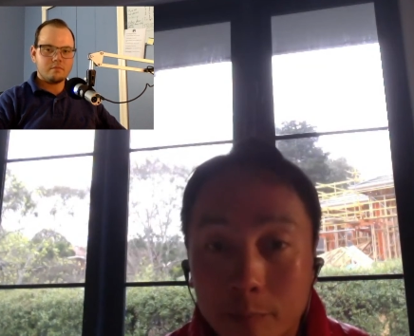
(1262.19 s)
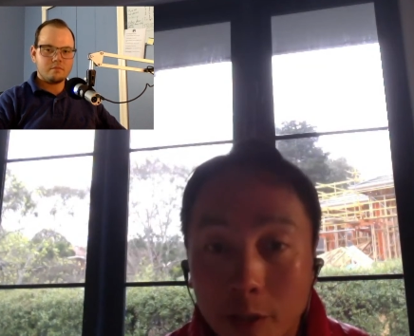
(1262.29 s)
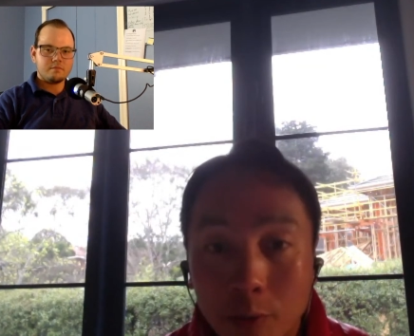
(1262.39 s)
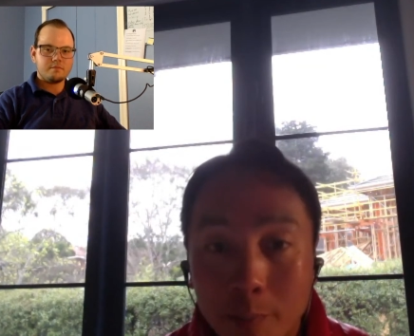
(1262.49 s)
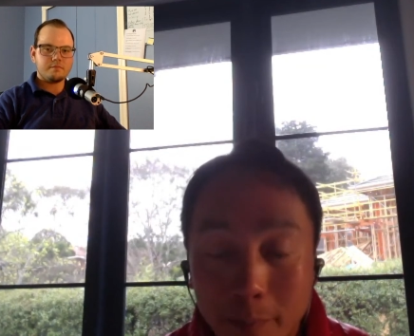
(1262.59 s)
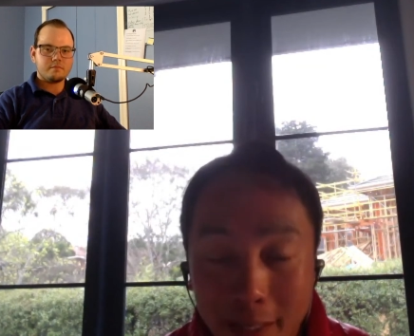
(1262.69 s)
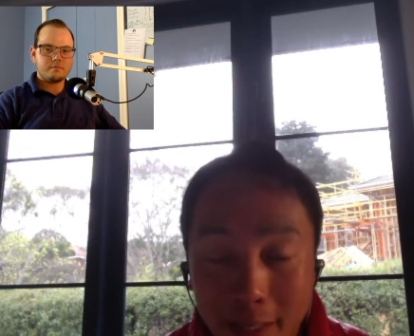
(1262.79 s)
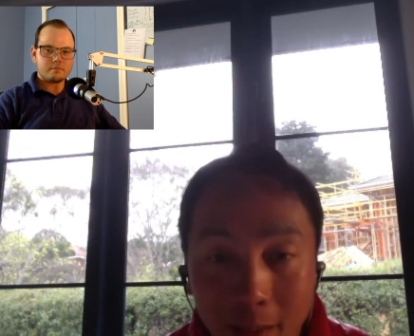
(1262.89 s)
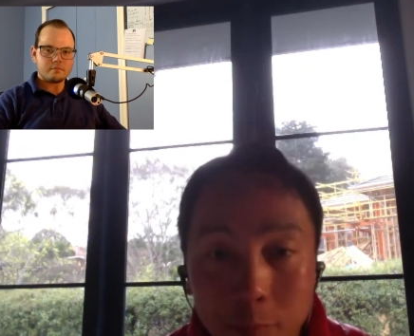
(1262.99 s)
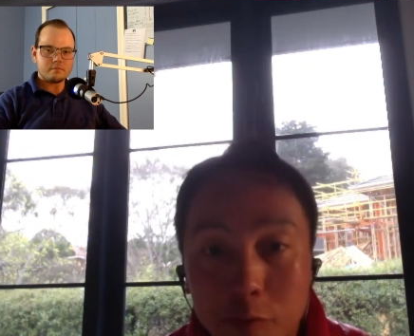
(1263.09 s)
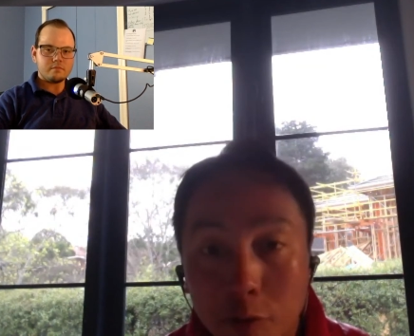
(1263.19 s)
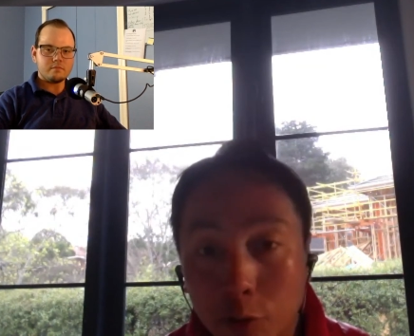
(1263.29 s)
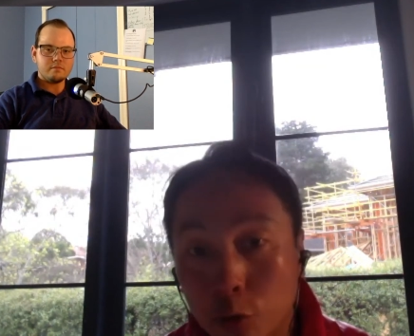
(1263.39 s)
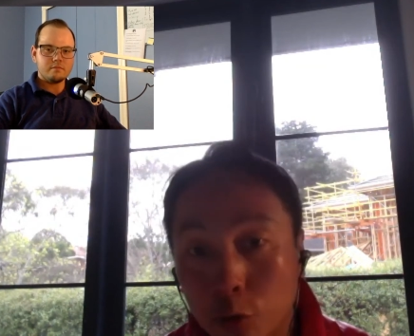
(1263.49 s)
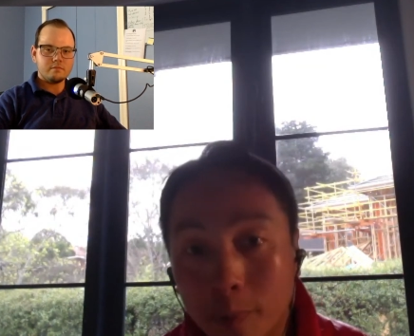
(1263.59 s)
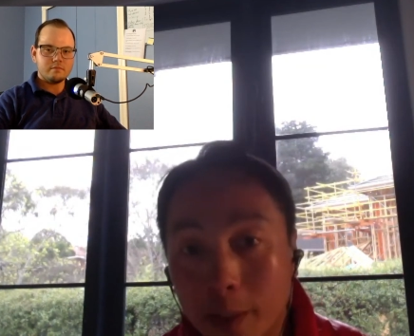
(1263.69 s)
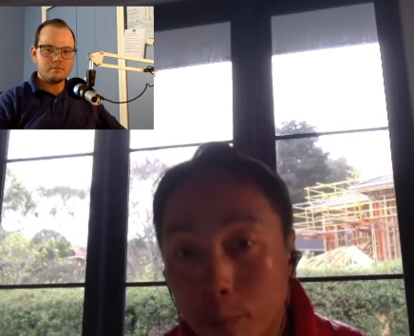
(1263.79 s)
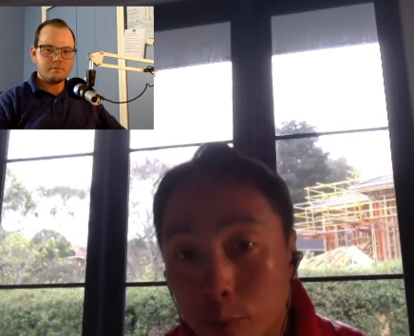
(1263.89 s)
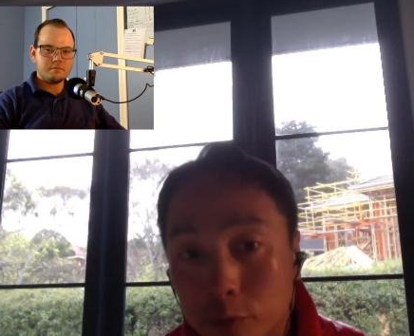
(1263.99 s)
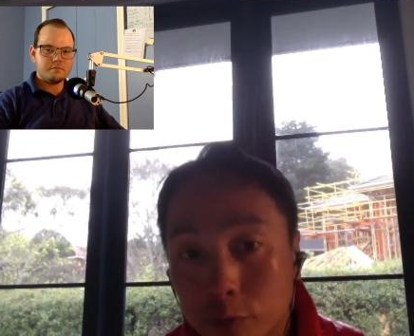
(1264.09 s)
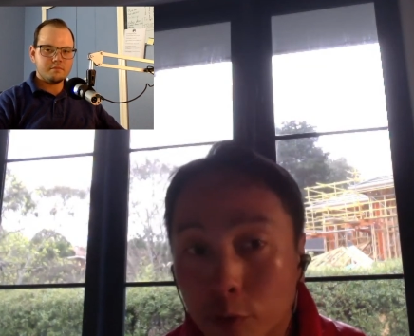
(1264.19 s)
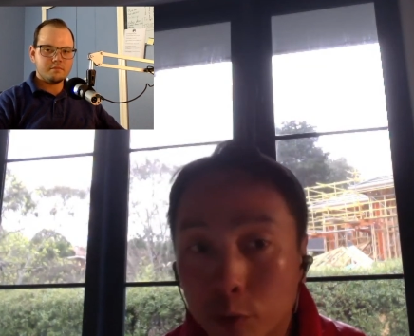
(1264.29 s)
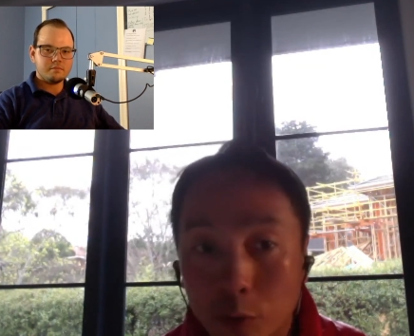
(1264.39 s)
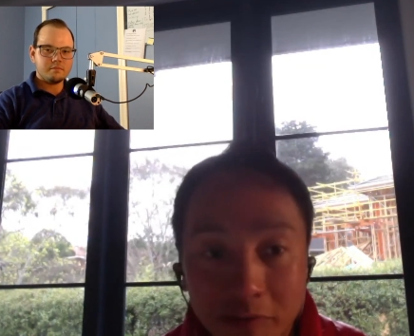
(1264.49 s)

Speaker 1: go and meet up with the local people, the local